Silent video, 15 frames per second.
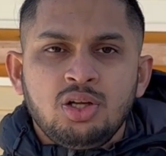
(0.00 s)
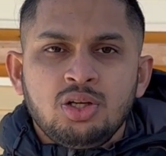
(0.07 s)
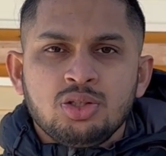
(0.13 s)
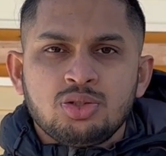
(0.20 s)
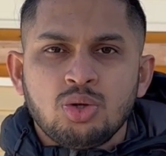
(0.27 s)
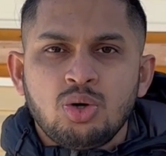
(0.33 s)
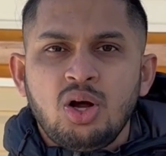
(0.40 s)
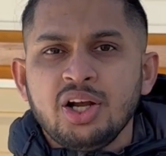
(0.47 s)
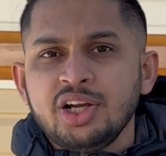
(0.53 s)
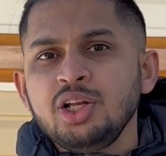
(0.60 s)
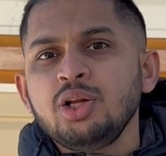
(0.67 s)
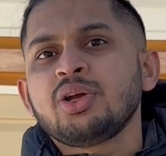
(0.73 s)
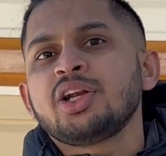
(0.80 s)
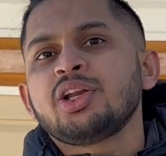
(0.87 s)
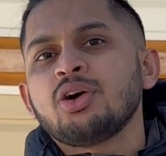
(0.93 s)
So until
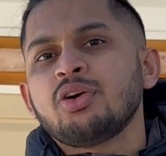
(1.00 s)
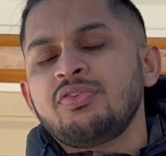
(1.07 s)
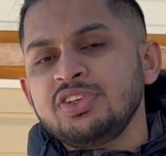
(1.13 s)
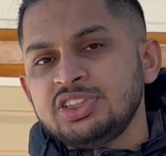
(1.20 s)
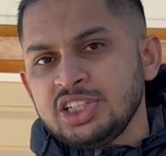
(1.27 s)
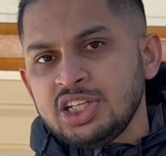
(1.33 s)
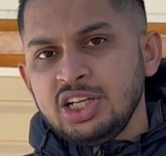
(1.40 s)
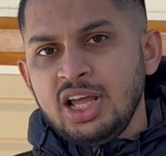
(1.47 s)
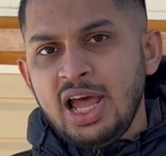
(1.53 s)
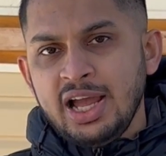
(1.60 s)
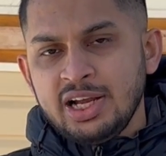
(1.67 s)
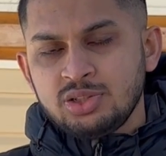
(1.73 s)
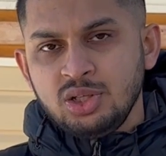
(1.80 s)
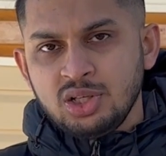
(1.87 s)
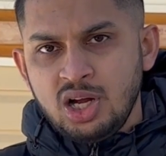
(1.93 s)
you get your physical
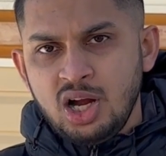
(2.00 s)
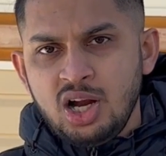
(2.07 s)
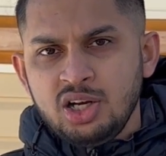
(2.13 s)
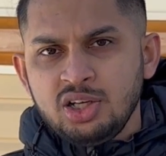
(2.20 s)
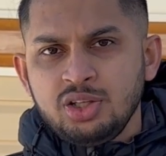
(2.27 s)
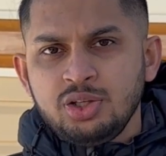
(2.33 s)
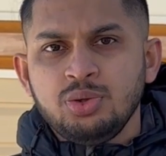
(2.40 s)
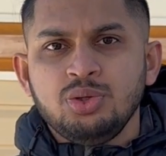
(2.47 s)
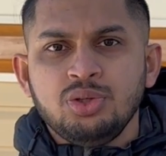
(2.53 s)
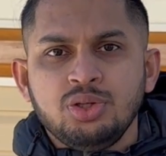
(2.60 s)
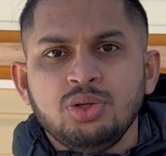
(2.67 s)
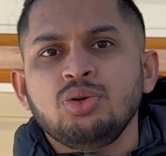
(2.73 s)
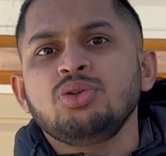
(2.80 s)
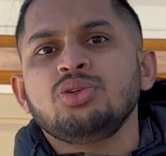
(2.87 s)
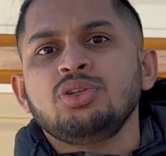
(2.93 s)
actual card, you'll
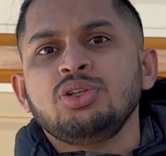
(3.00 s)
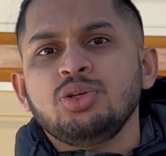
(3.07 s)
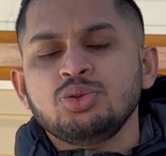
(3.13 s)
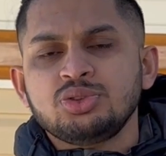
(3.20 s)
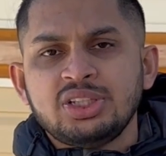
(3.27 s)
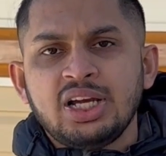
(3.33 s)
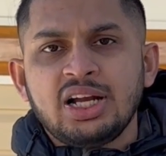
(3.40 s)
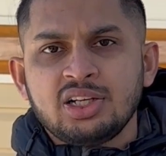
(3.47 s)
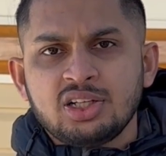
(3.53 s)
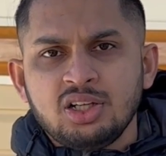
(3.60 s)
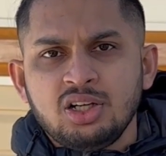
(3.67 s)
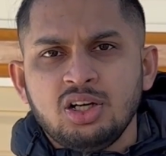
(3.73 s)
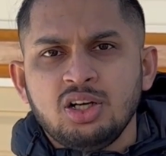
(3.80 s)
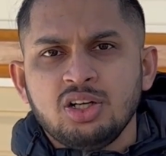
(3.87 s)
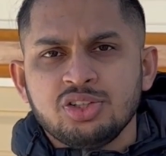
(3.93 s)
use that
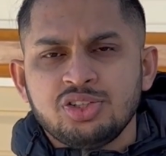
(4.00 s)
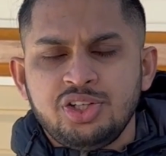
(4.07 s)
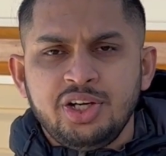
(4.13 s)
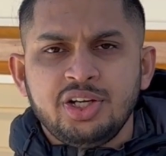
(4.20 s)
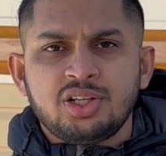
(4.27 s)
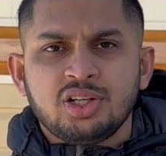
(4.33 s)
sheet